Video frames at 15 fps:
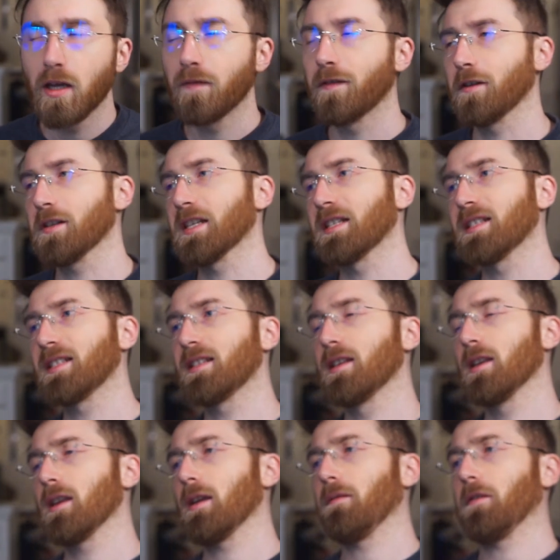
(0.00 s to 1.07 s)

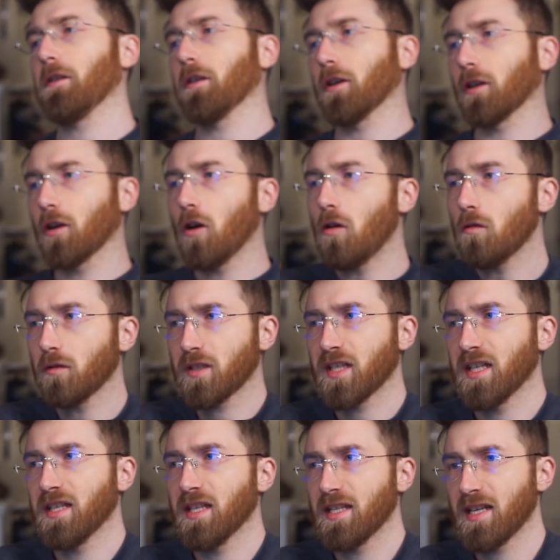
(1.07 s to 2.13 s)
If there are
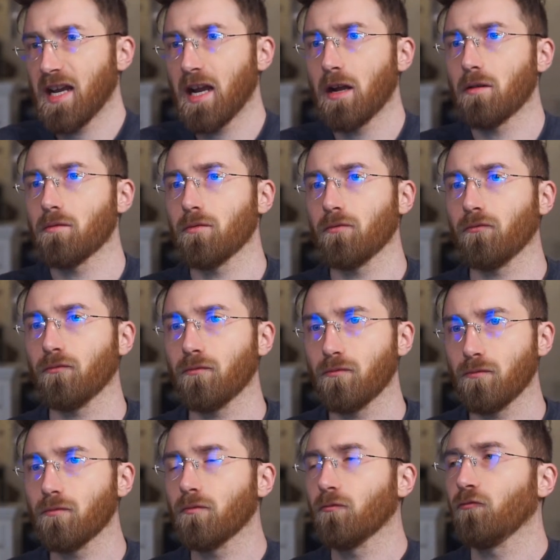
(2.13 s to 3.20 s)
cults in the town
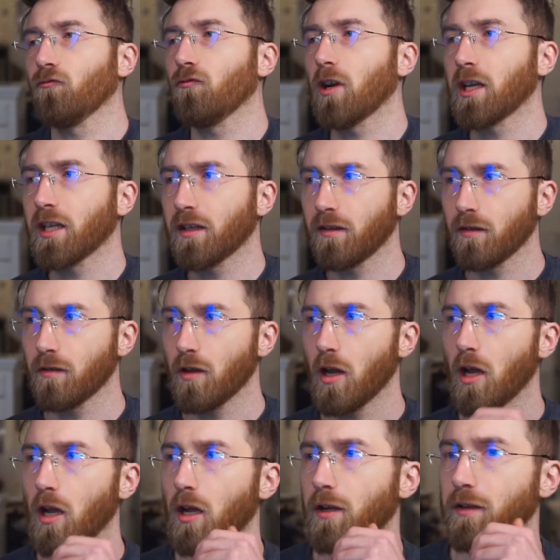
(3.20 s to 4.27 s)
running
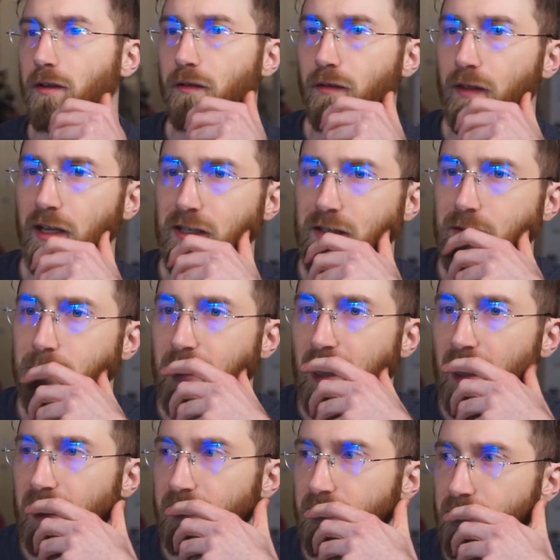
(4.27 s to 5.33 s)
things
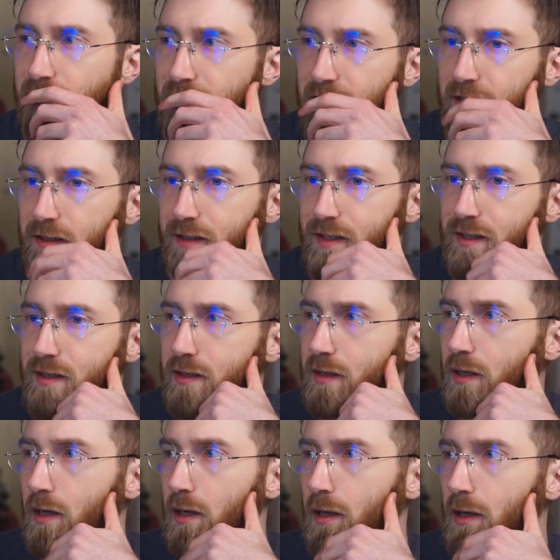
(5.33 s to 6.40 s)
behind the scenes,